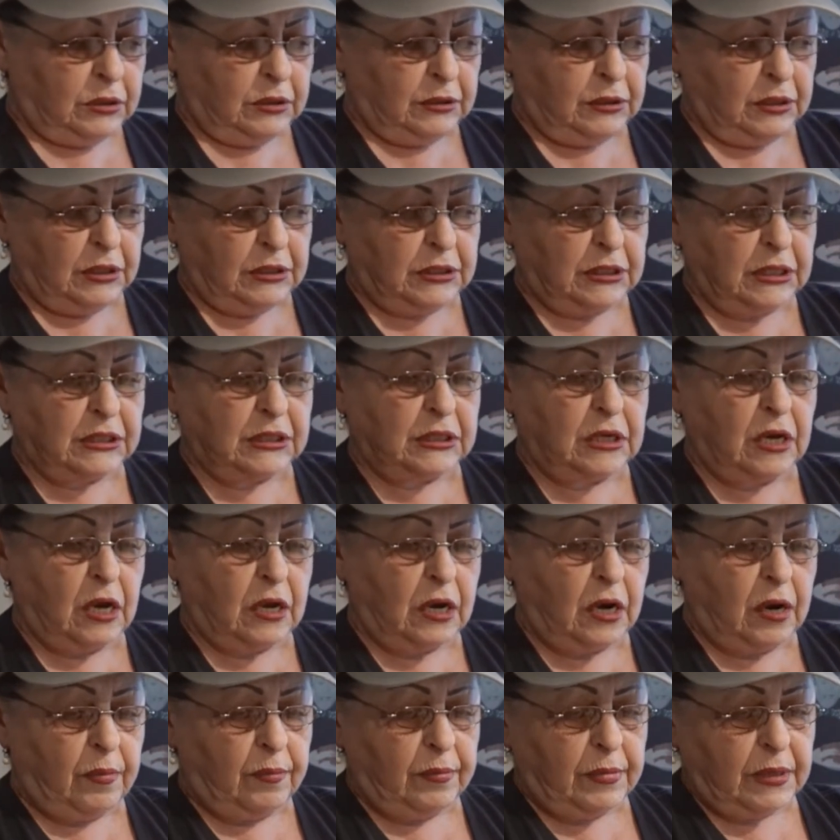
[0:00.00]
This is
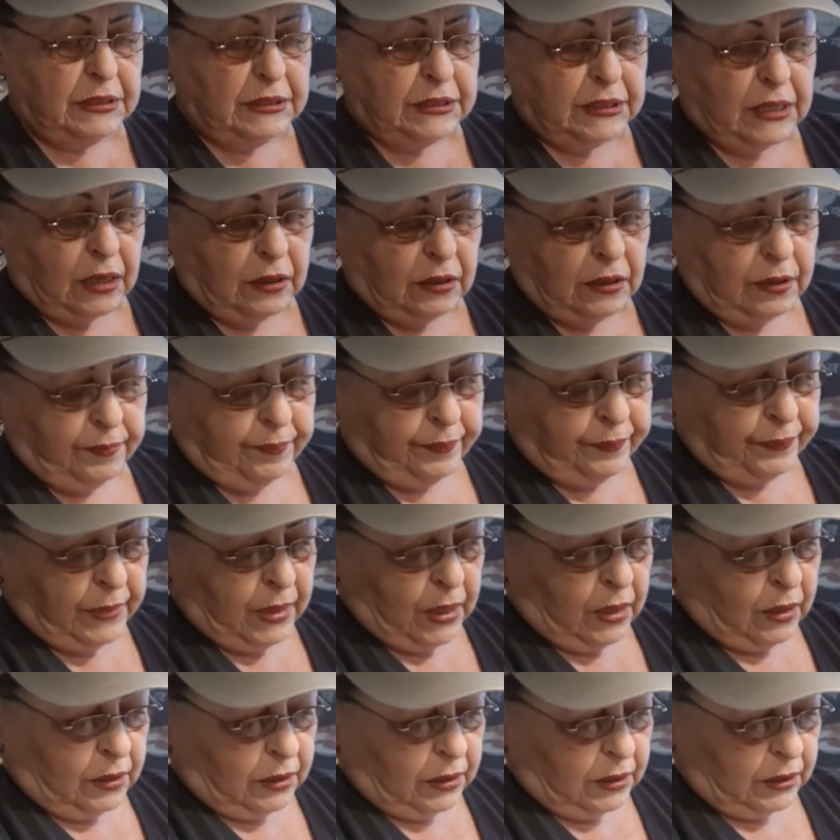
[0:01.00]
garam masala.
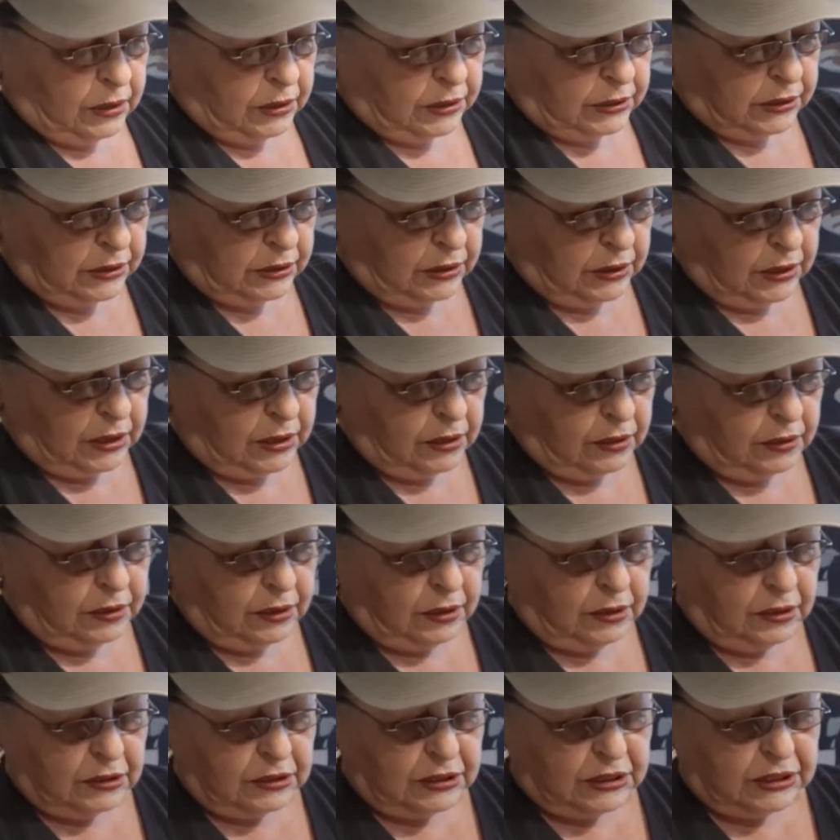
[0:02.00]
It's an
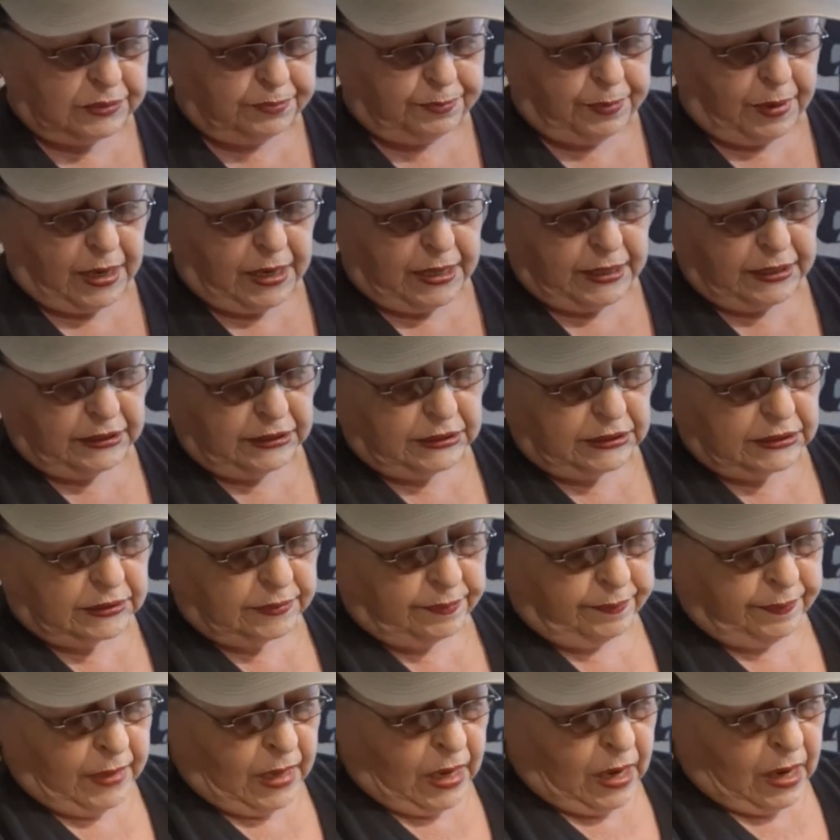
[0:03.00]
Indian spice,
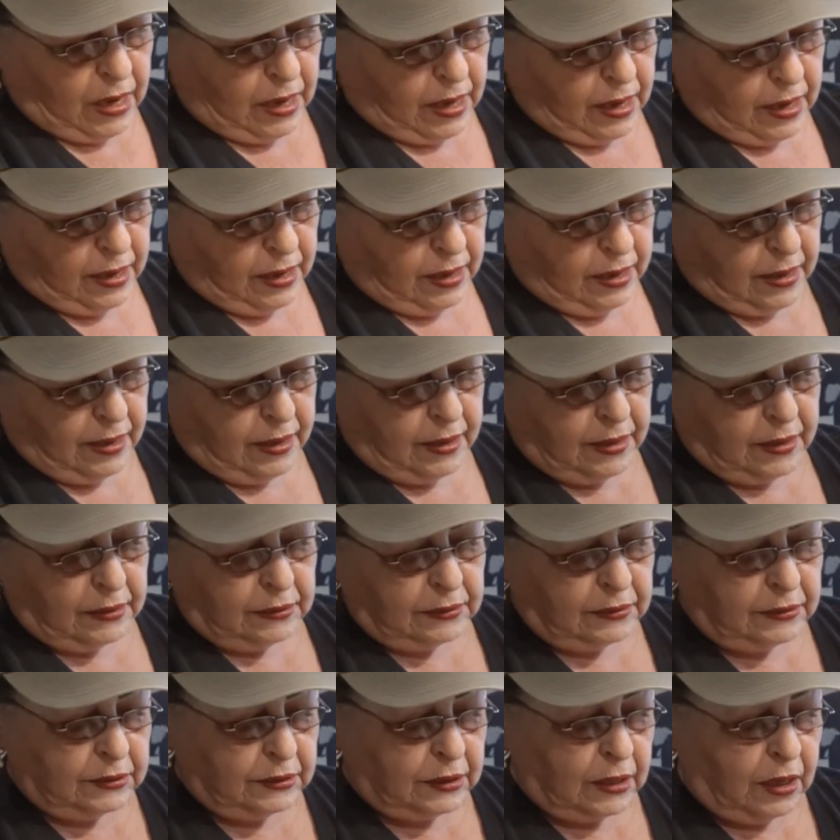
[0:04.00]
and